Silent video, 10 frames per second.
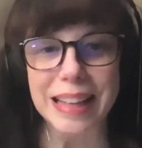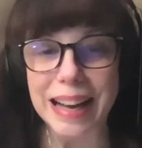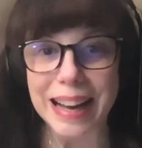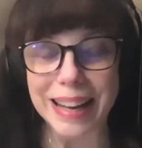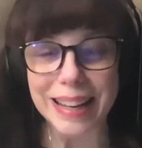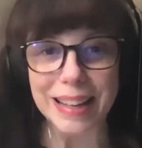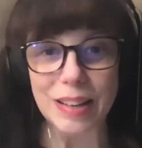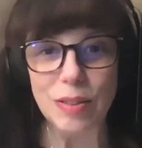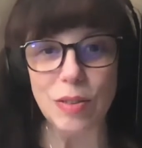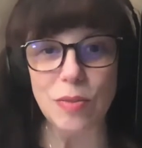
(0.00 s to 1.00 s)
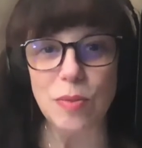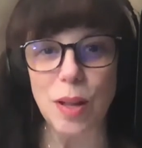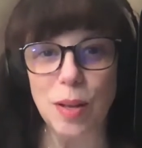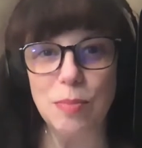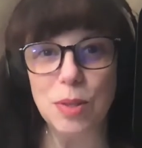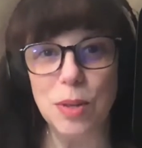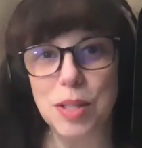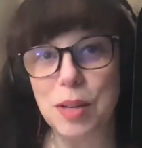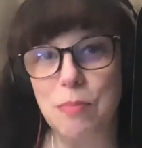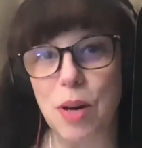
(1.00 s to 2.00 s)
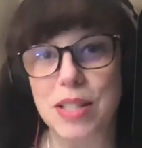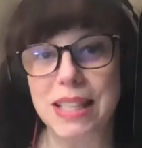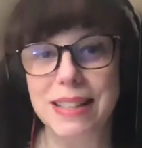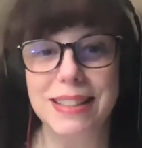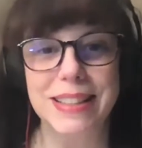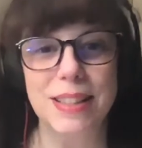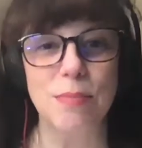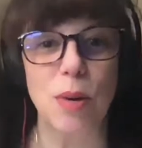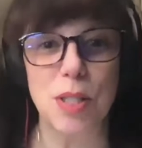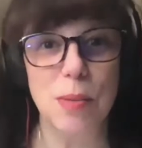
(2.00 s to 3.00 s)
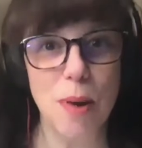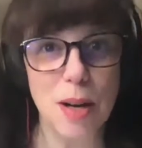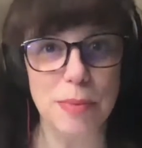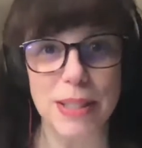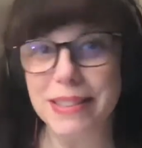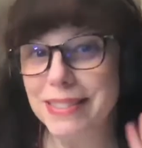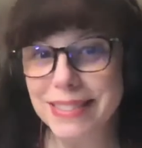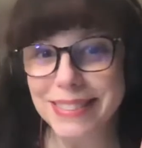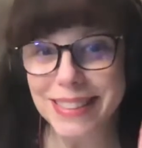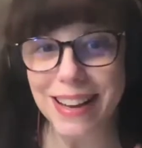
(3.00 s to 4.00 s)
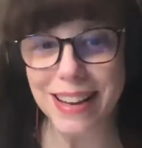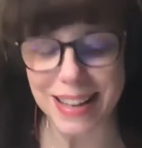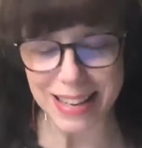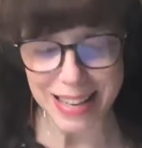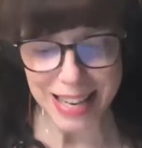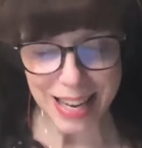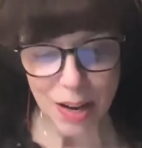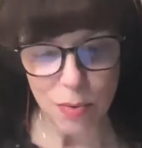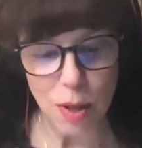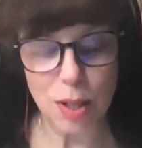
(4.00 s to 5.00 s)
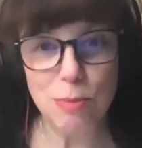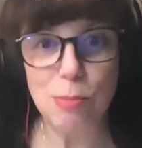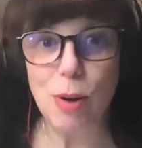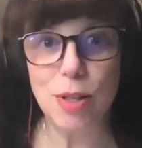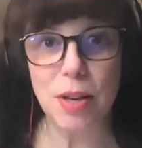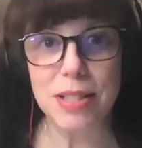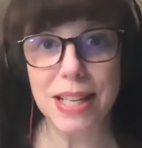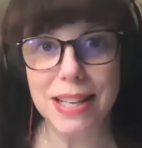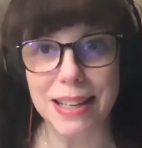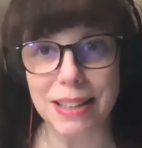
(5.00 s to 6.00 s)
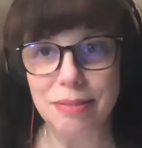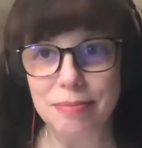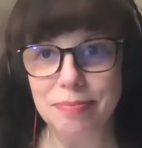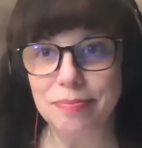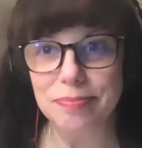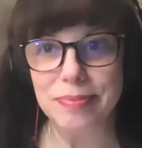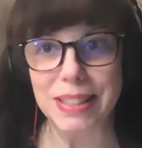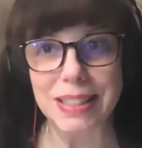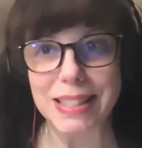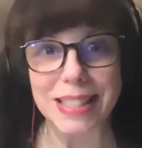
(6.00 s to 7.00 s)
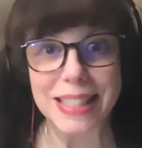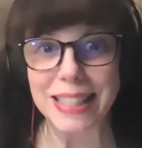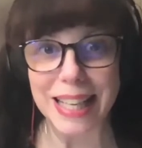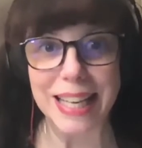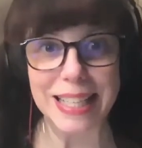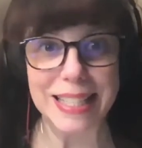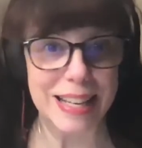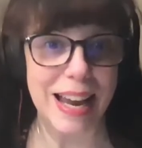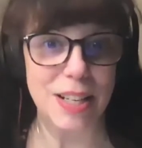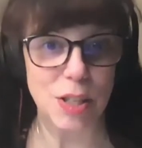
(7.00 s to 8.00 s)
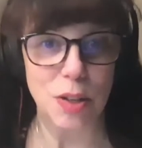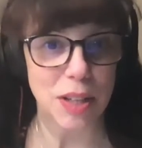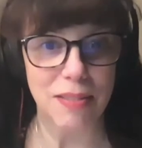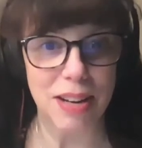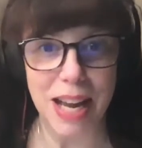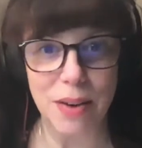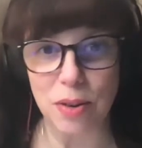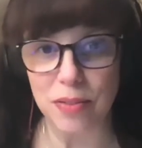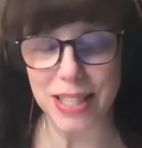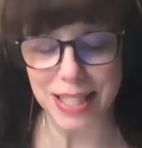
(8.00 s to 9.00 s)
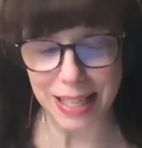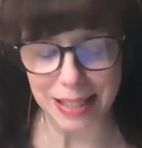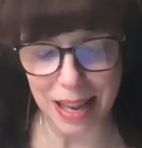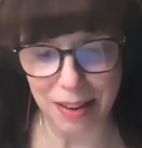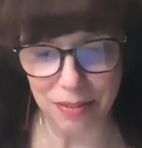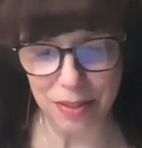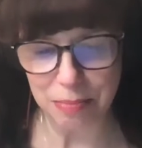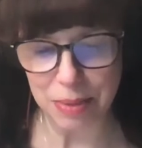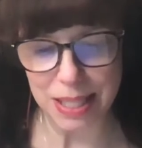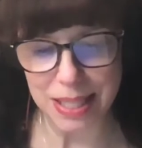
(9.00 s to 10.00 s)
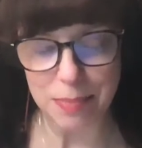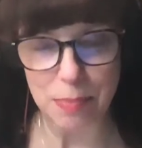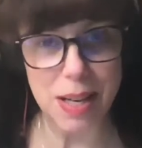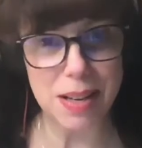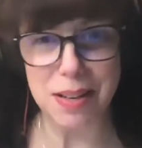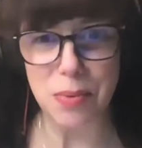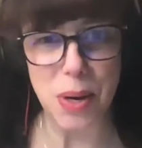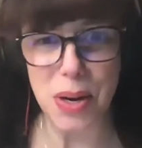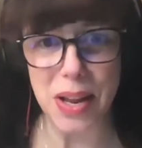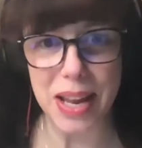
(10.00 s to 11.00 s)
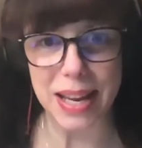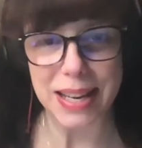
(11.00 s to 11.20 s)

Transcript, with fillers: Hi, welcome to What's Up, Marci? It's Marci Brockman. Hi, welcome to Book Talk Sunday. It's a little late. I actually only have an hour of Sunday left, but it's been a weird day.